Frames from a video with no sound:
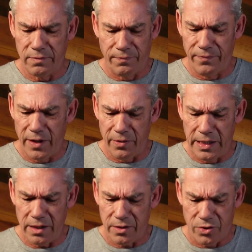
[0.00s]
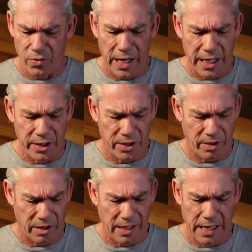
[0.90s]
Very strange
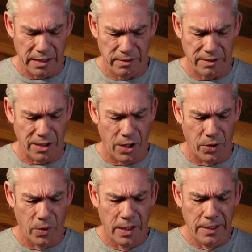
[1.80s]
thing. So,